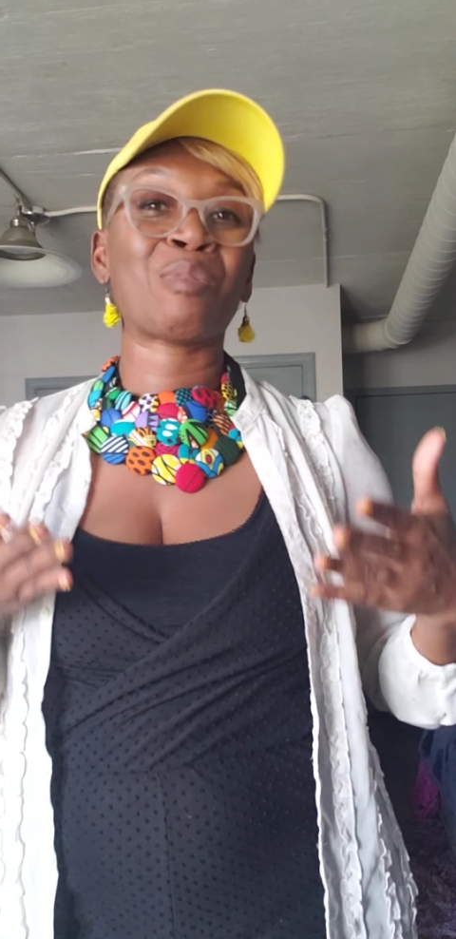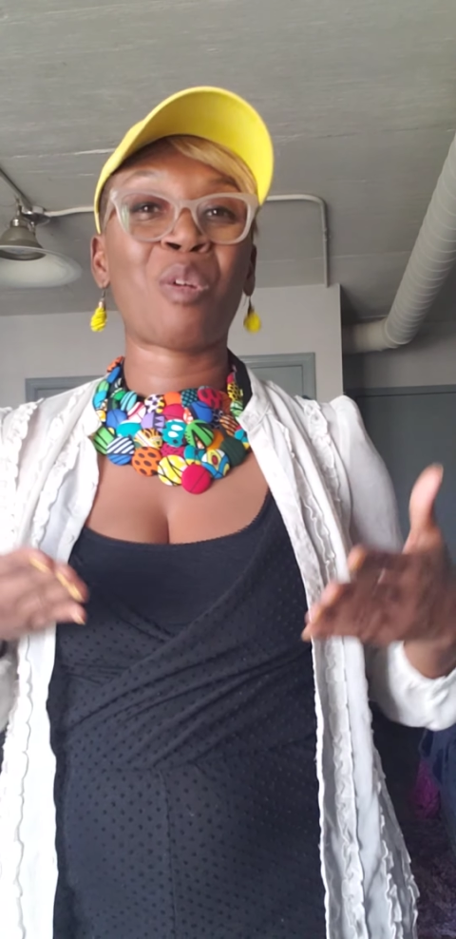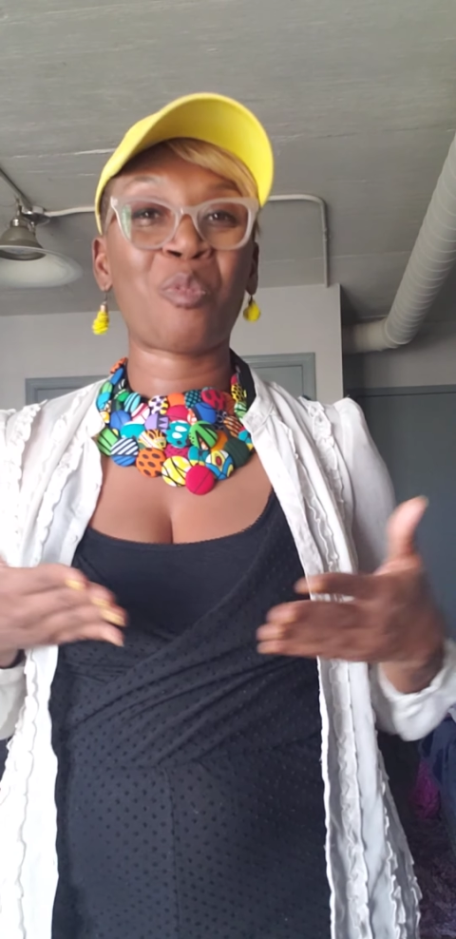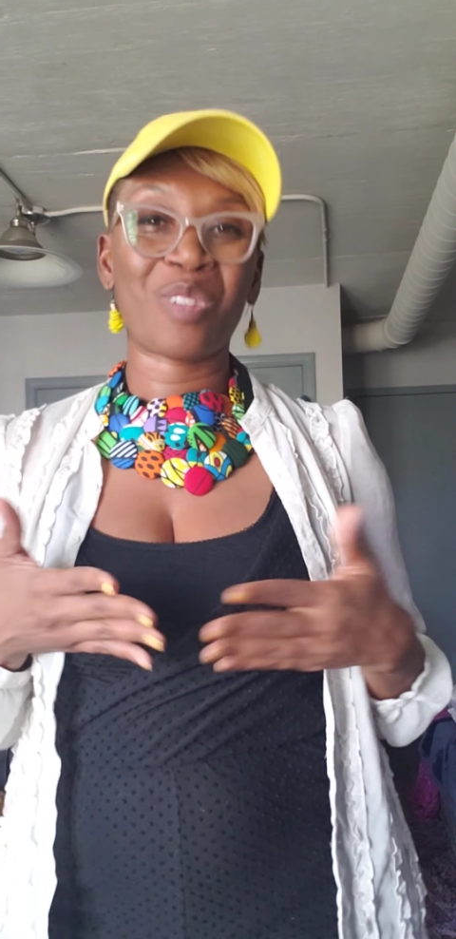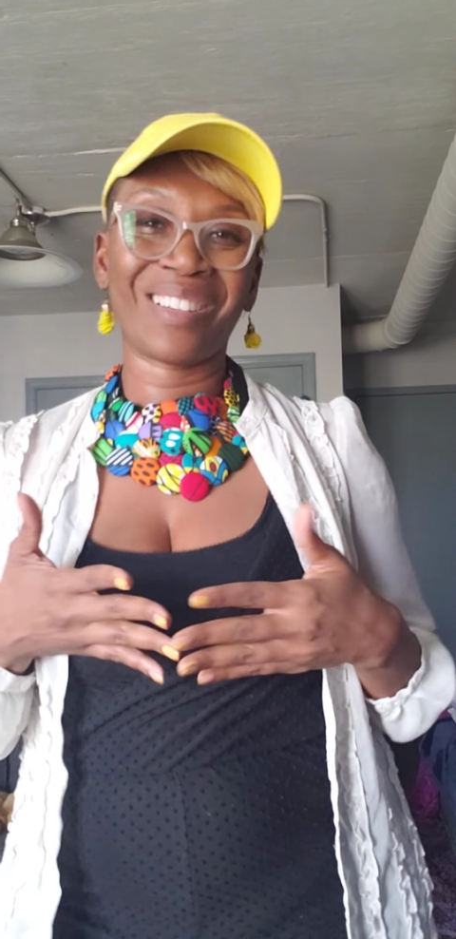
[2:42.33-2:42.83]

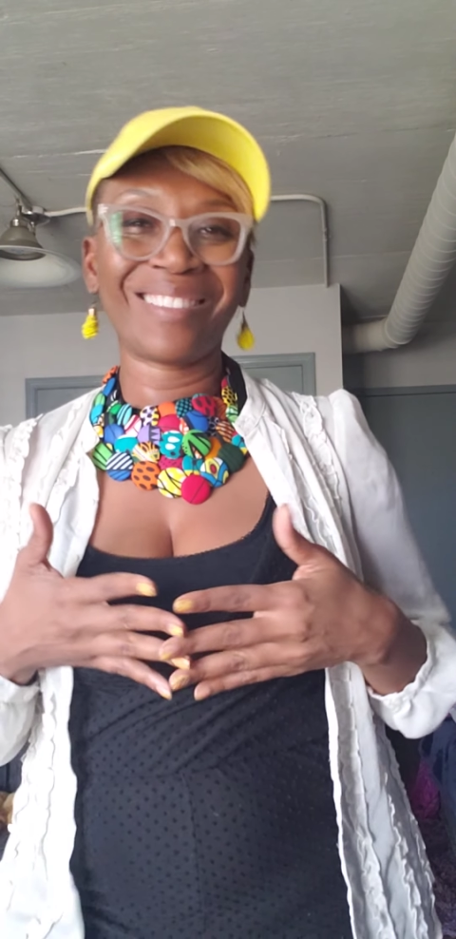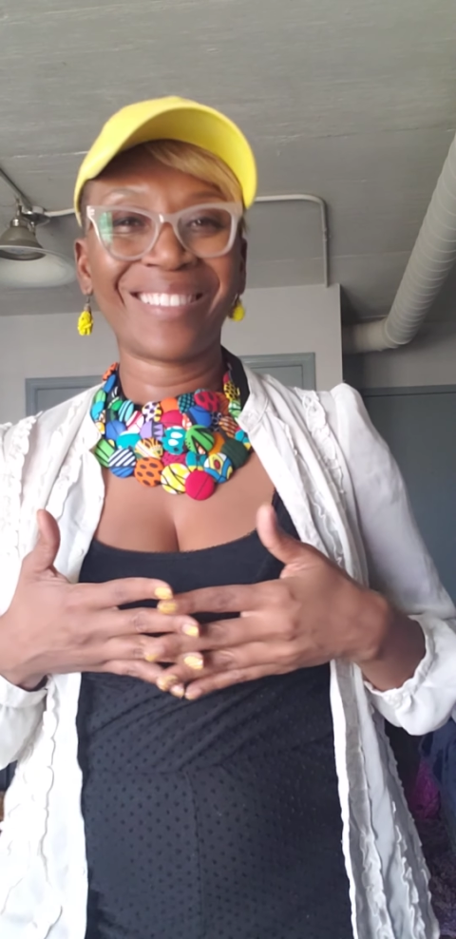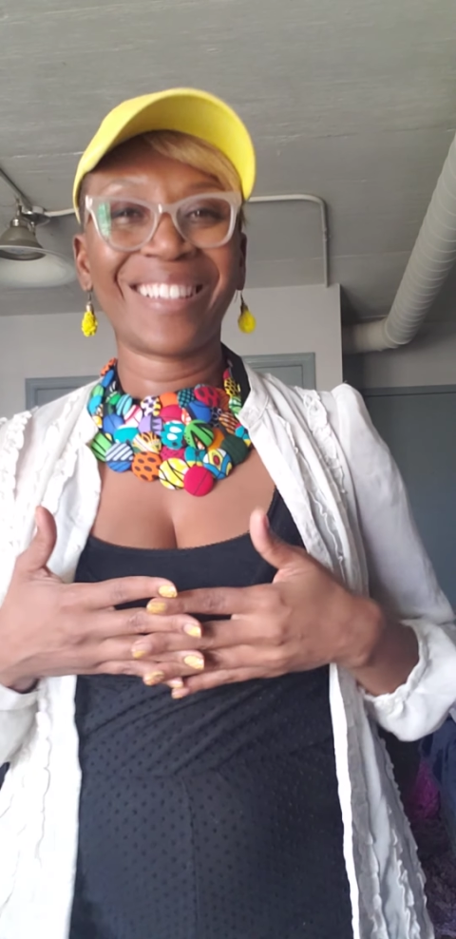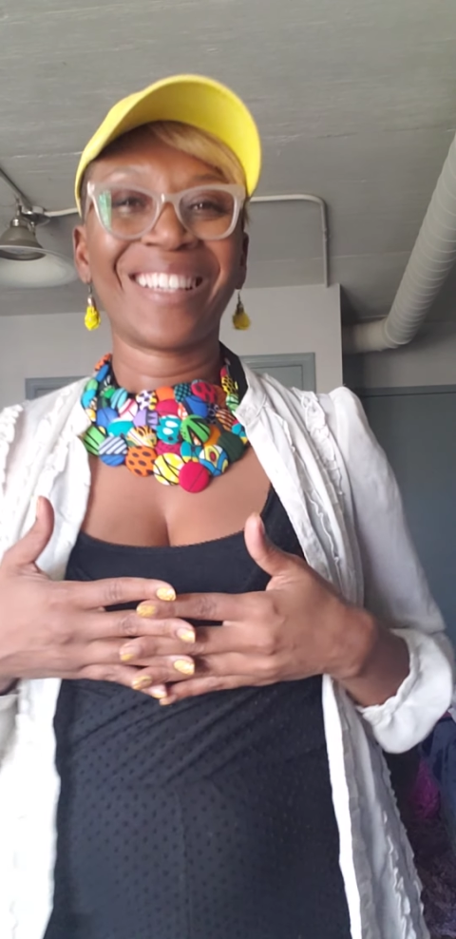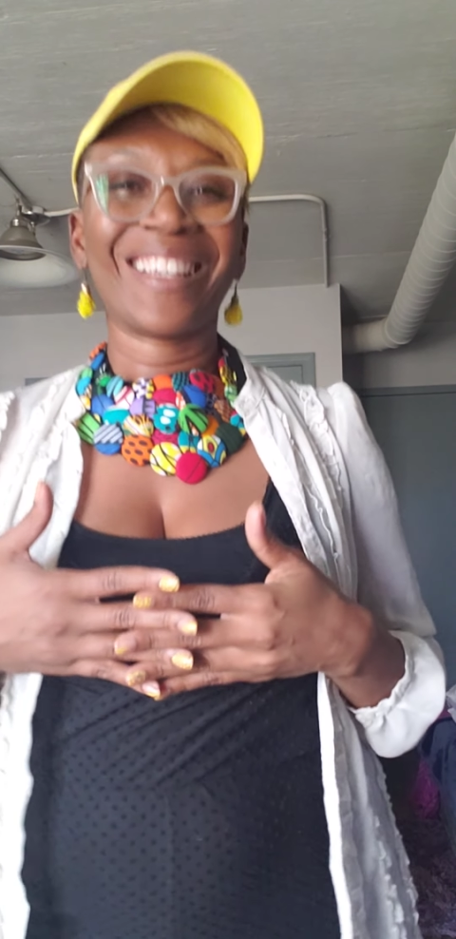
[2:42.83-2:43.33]
one will,
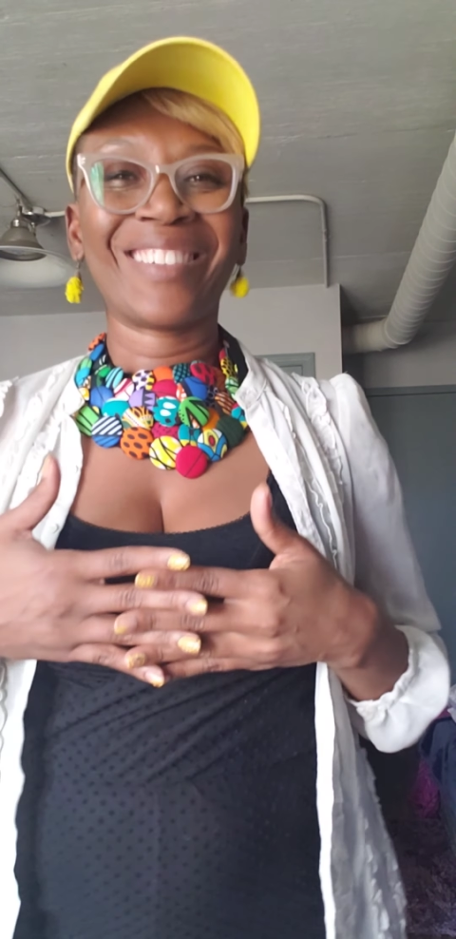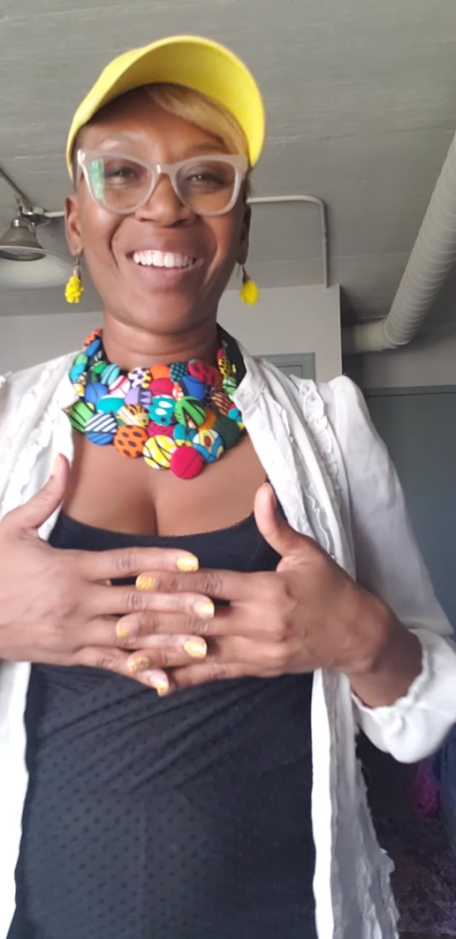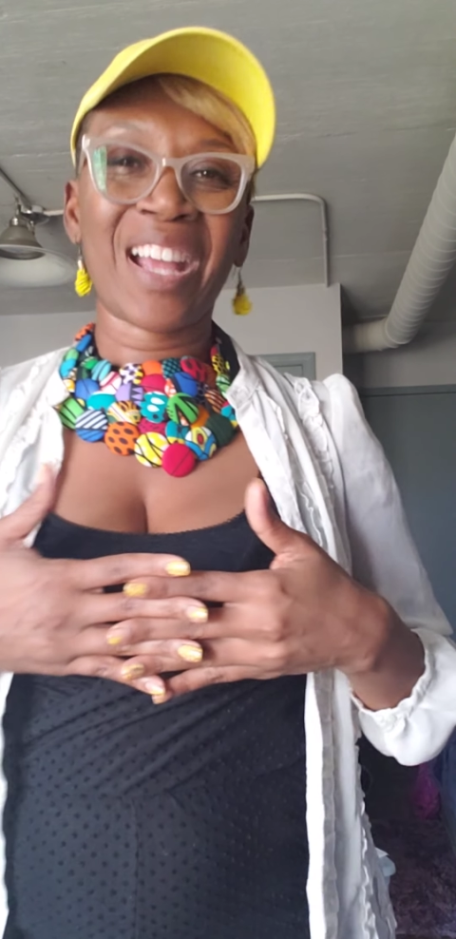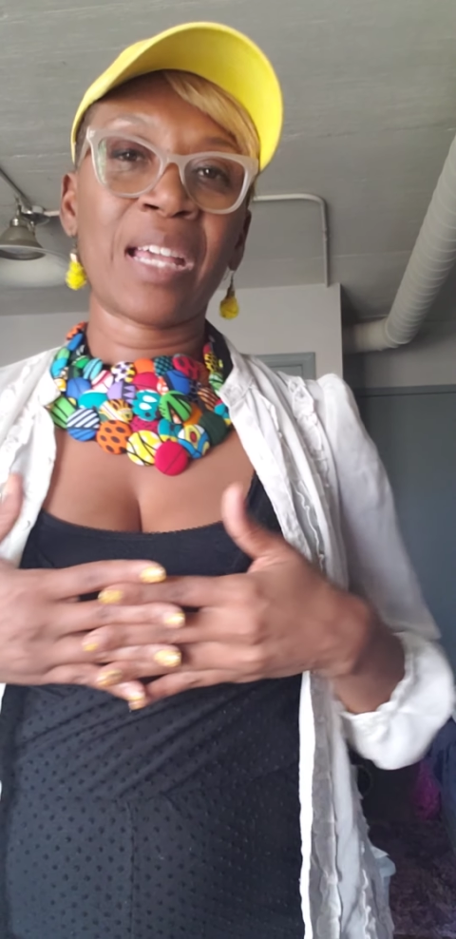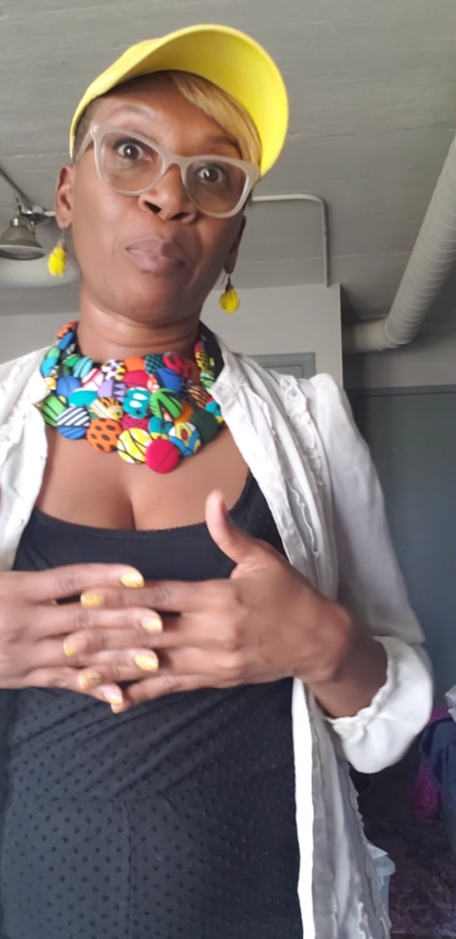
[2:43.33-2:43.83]

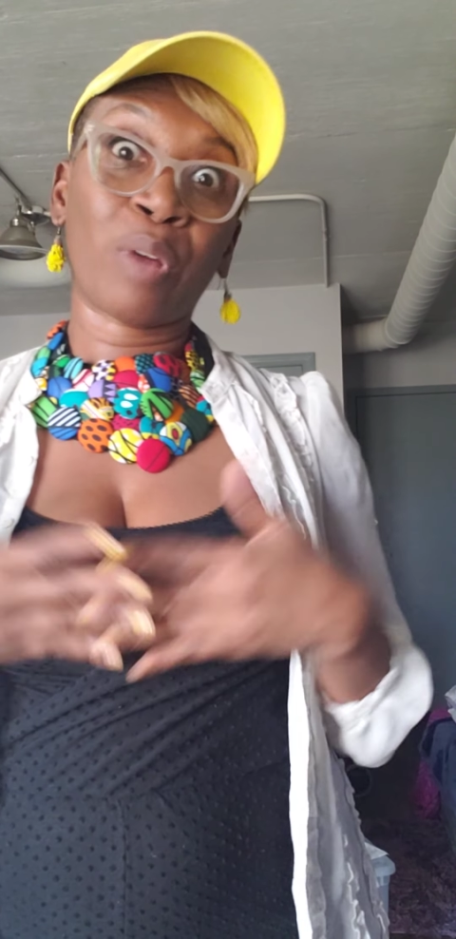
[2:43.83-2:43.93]
right?